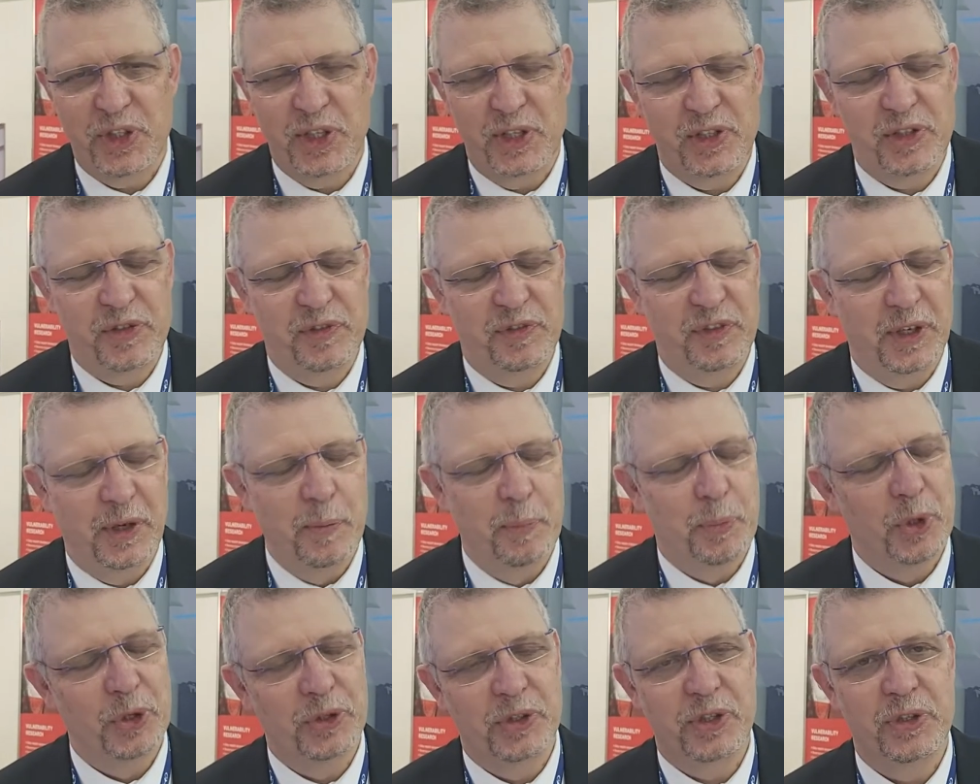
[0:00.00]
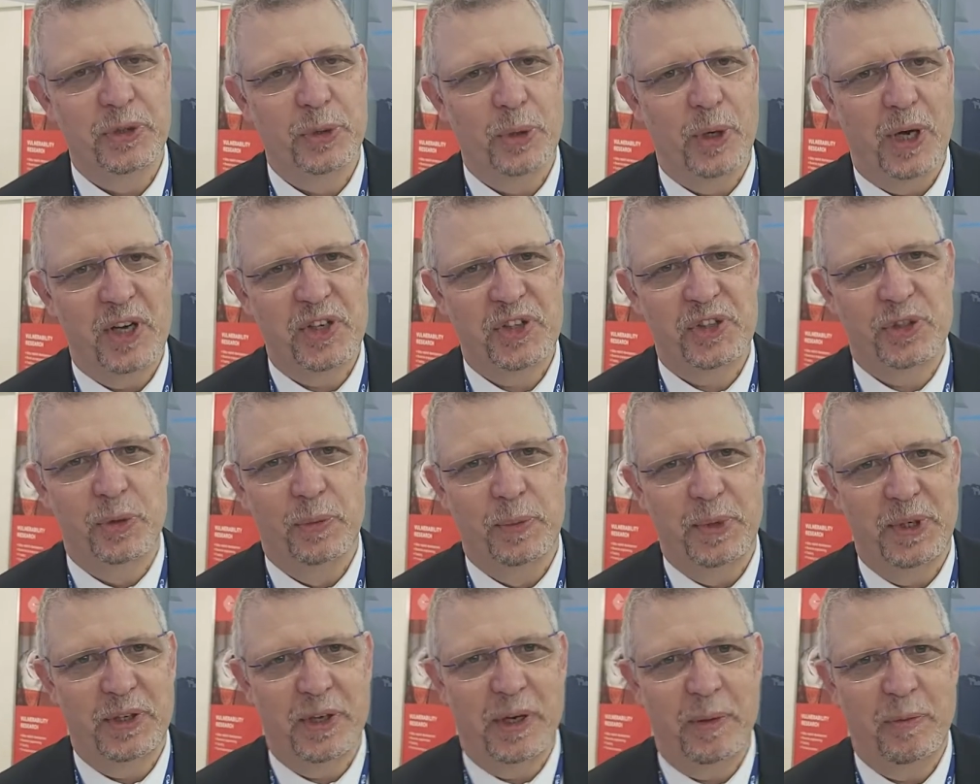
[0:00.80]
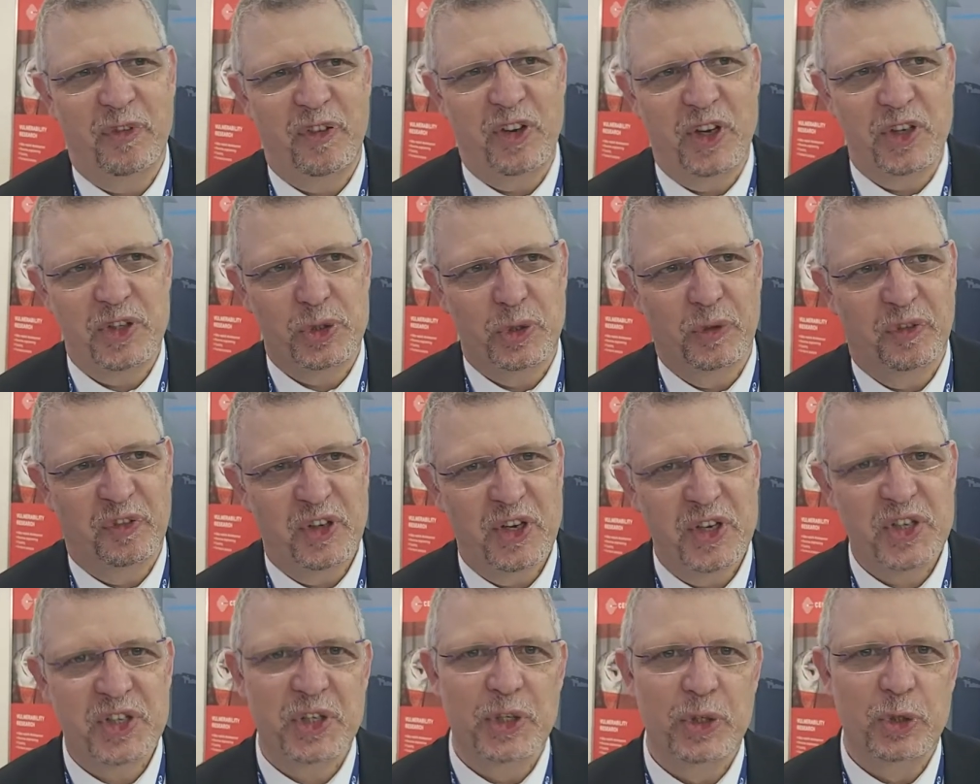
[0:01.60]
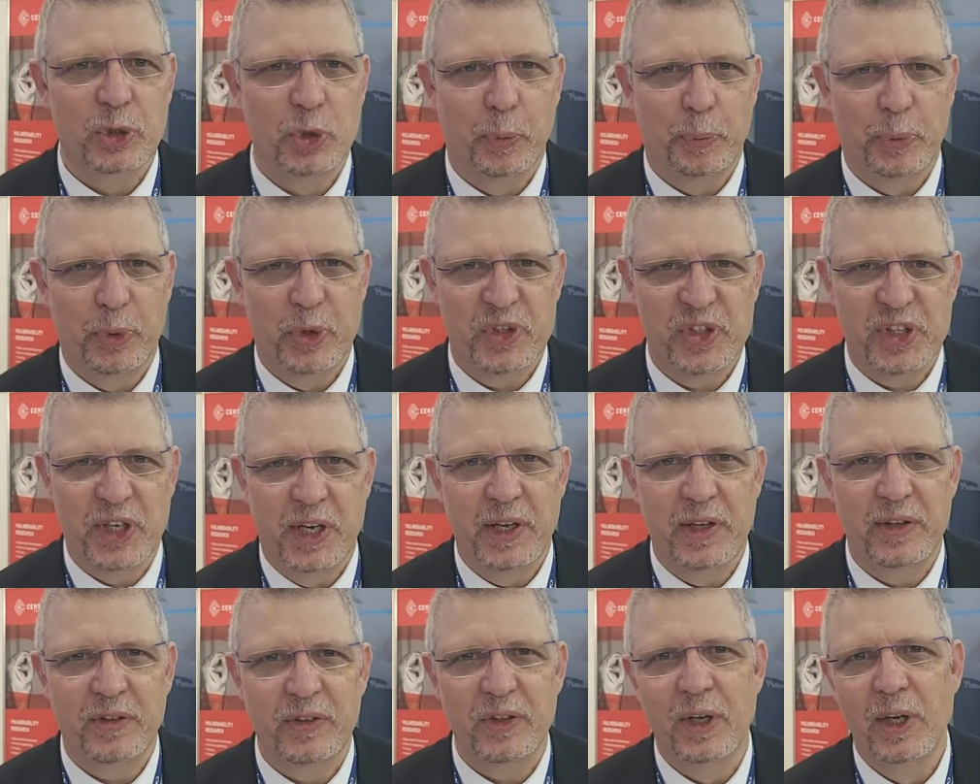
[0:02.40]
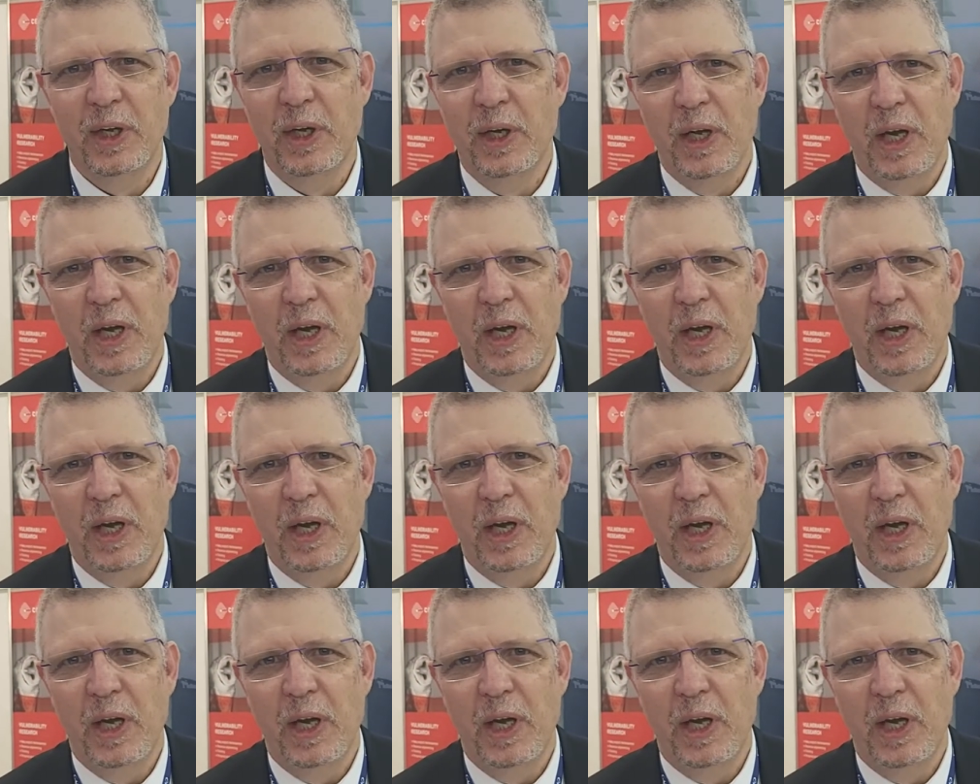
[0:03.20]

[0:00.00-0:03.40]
It's very important to us to meet them face to face and to present,